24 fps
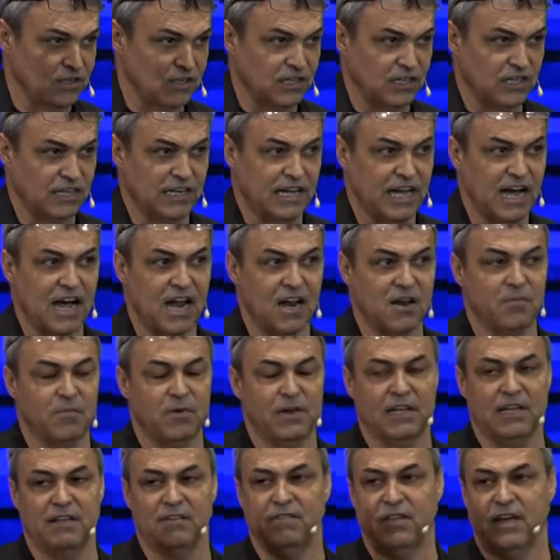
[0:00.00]
You got to
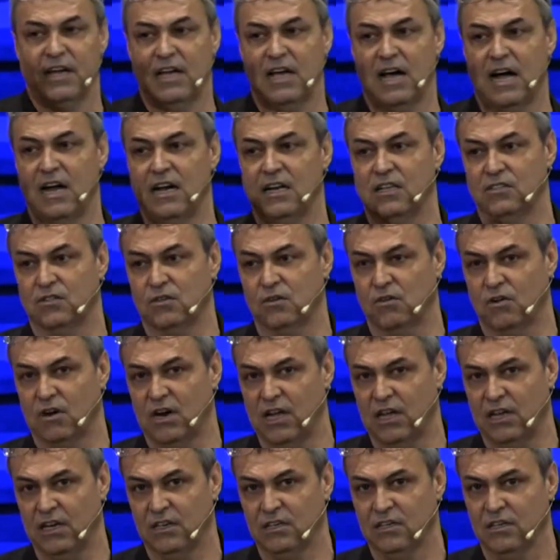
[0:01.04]
believe that God is
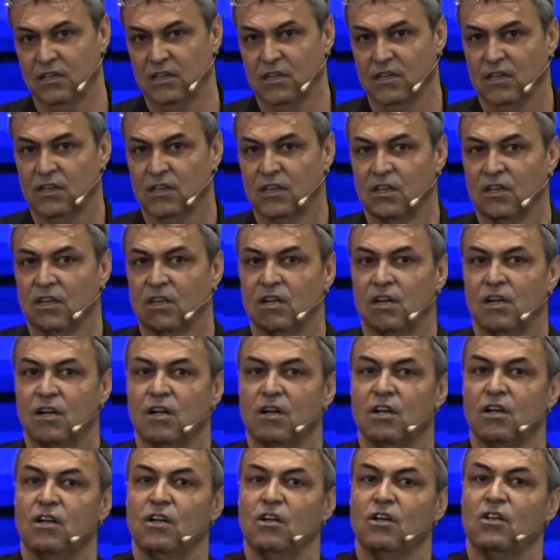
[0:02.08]
great.
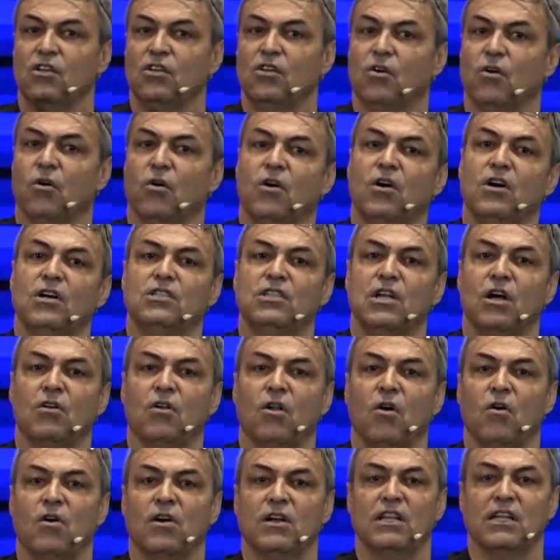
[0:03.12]
Yours, O
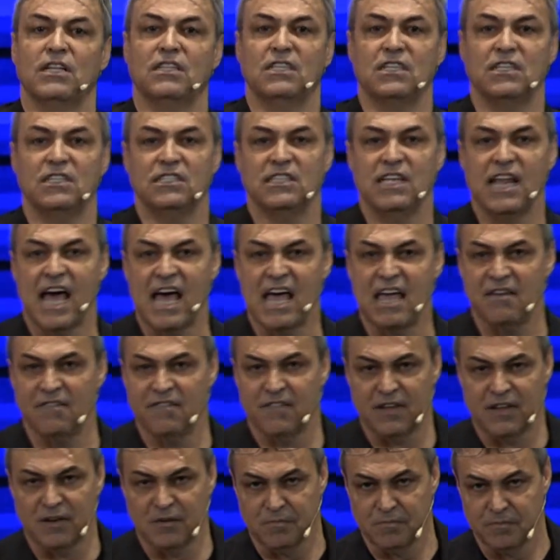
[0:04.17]
Lord, this is
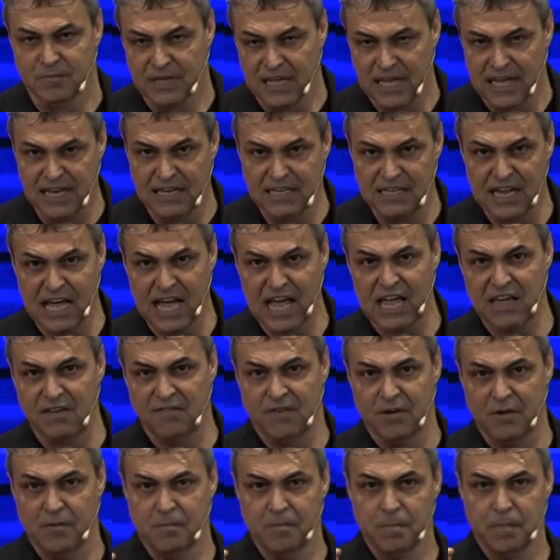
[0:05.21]
David, King
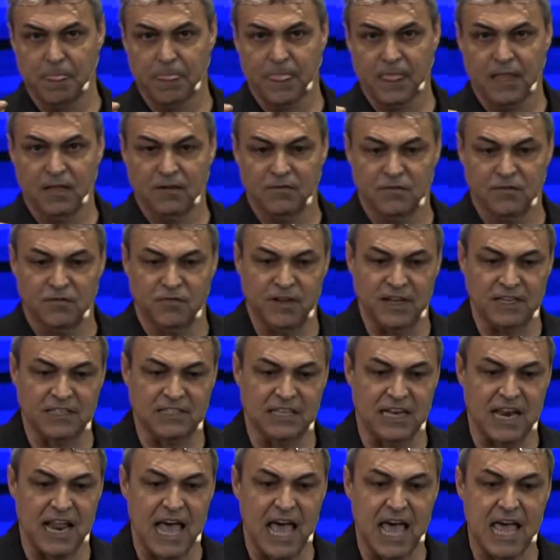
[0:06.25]
David.
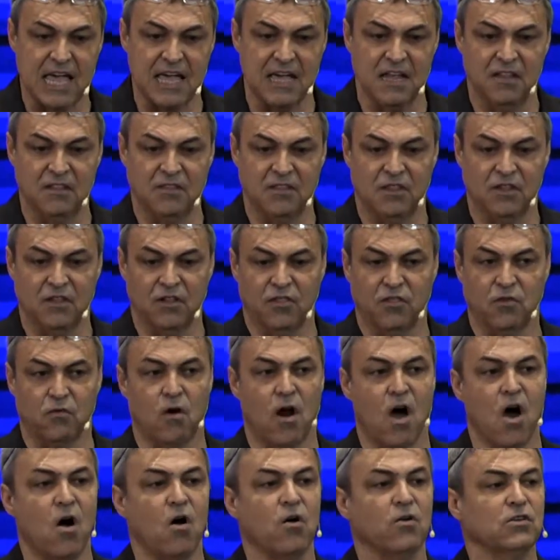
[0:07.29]
fixing to hand the
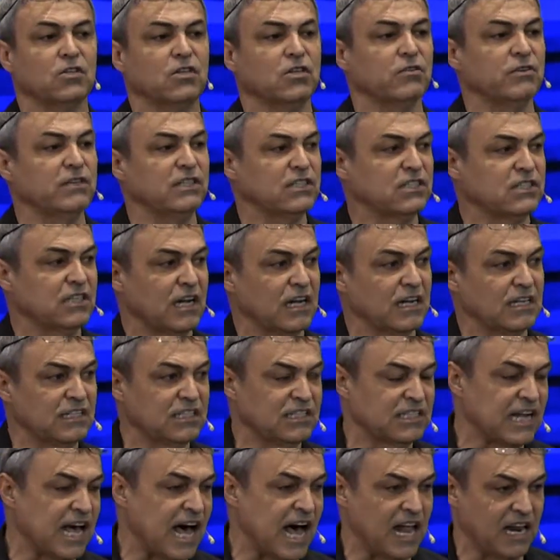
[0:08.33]
throng to his son
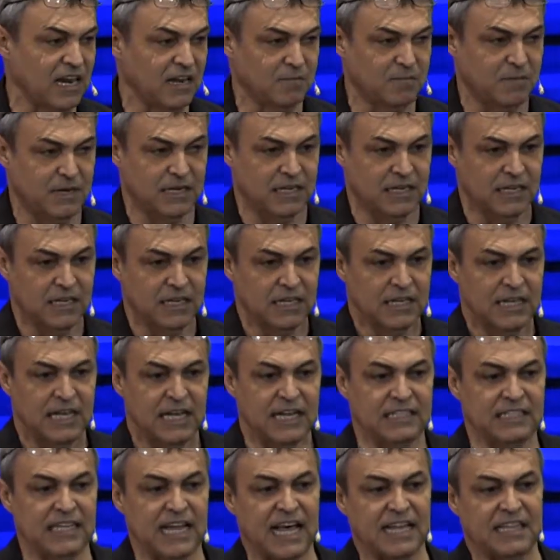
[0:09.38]
Solomon.
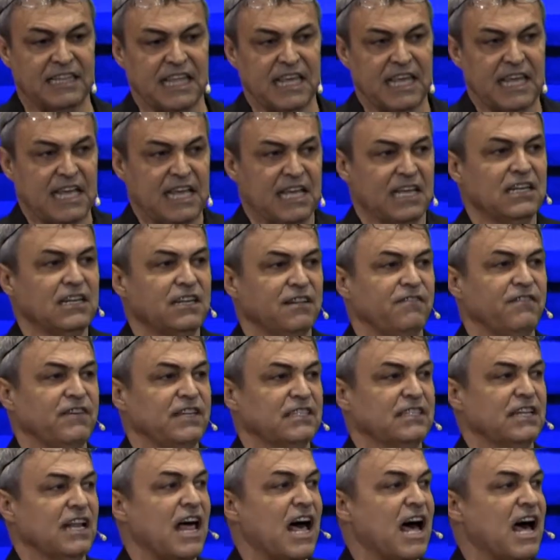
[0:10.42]
He's at the end of
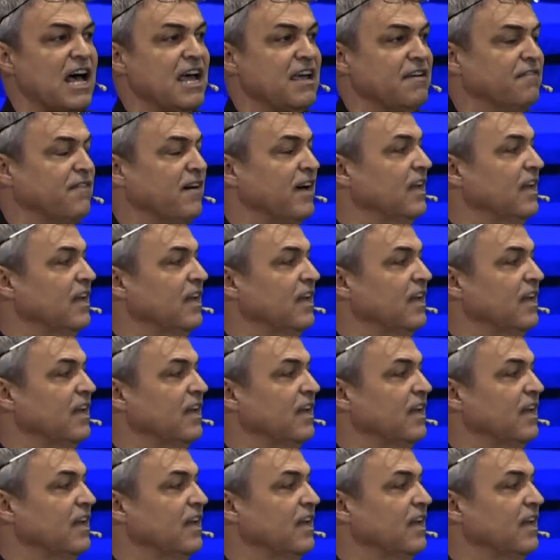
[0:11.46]
his life.